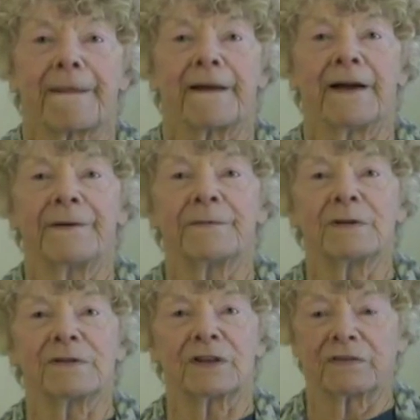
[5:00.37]
when
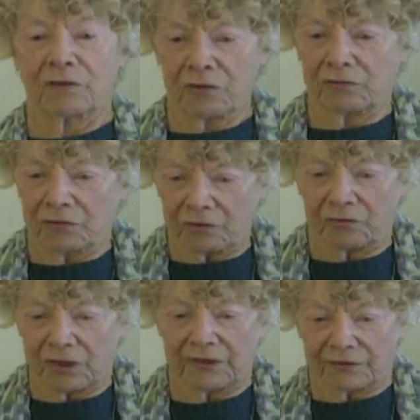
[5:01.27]
it was over, good,
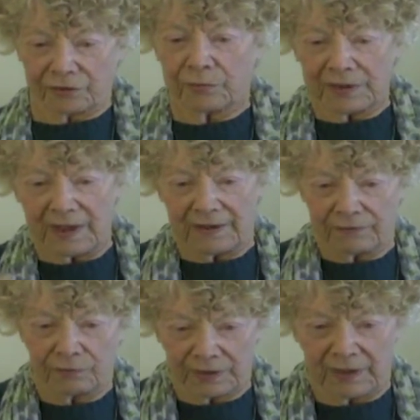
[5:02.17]
yes, do it again.
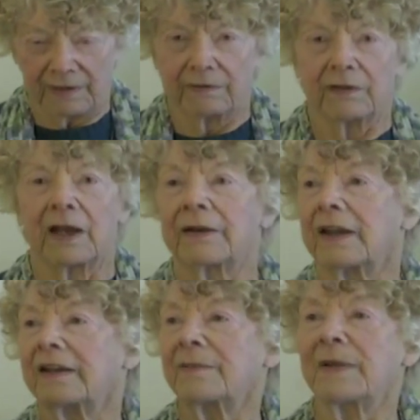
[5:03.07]

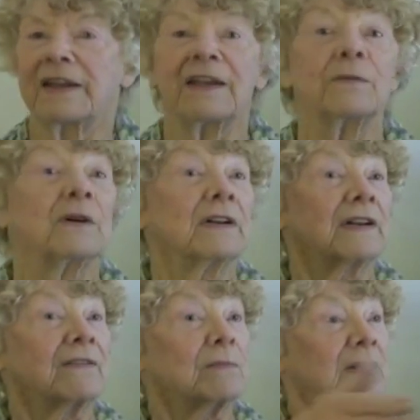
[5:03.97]
And he
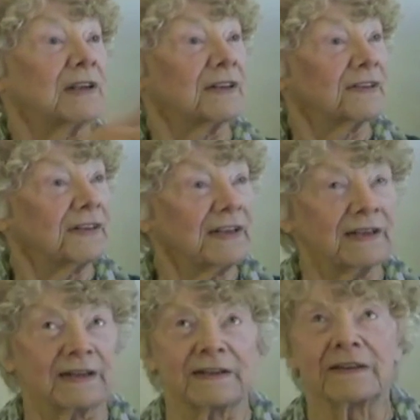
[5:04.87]
wanted everybody to see
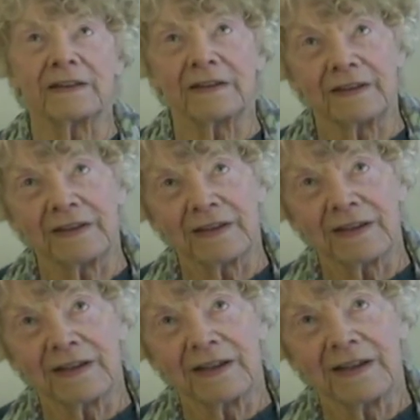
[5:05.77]
it.
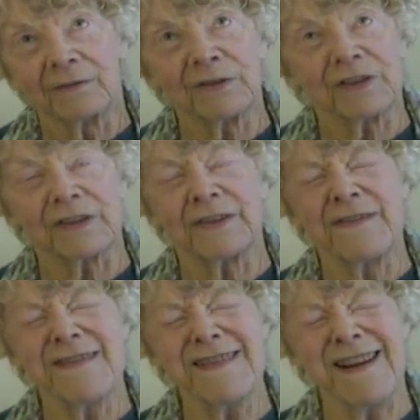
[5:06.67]
which is
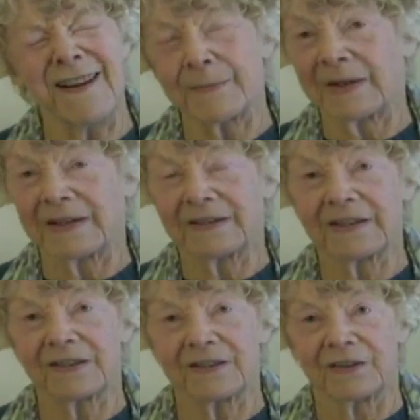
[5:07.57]
not my
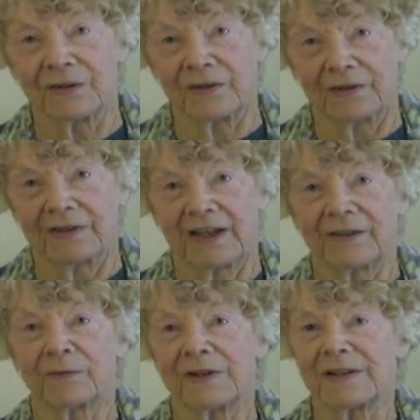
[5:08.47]
intention at all.
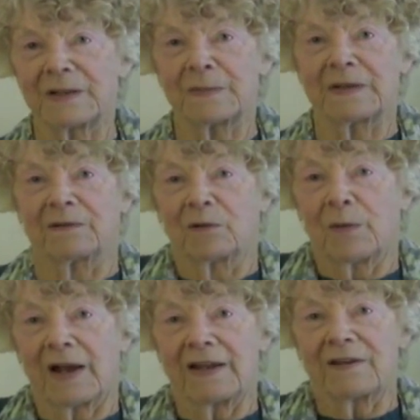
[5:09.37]
I'd wanted to be
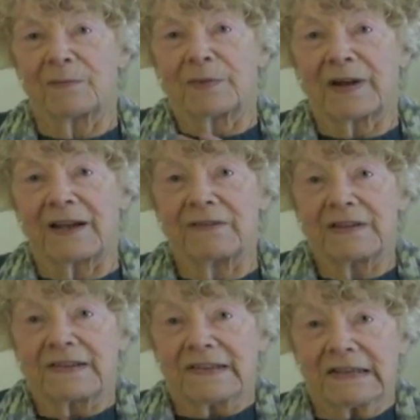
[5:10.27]
quiet and private
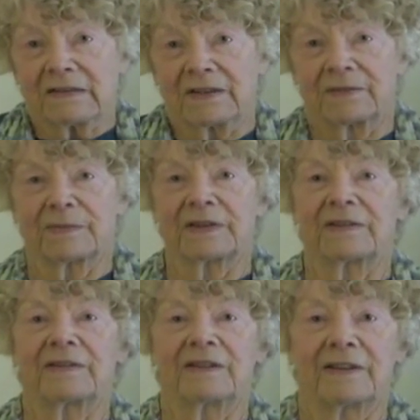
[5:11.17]
and secret, but
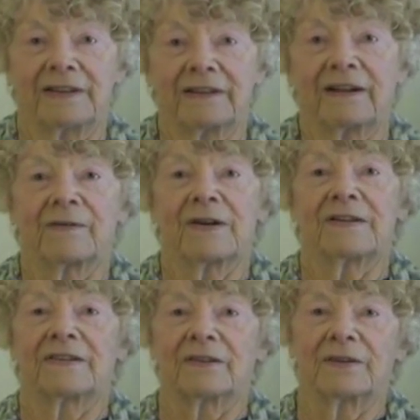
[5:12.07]
here I
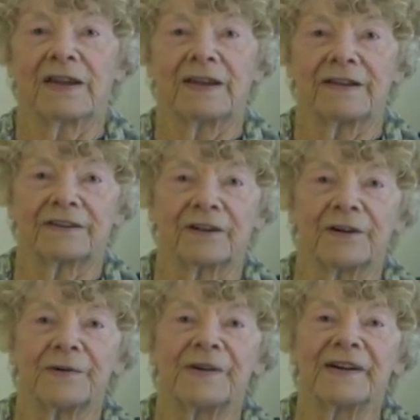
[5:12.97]
was. Okay,
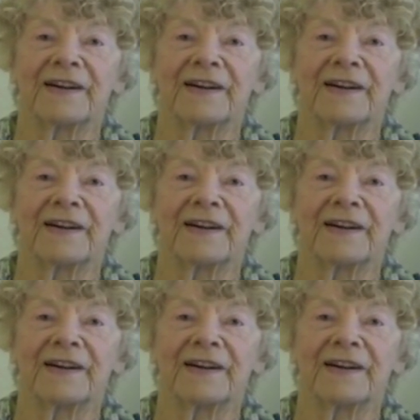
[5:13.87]
so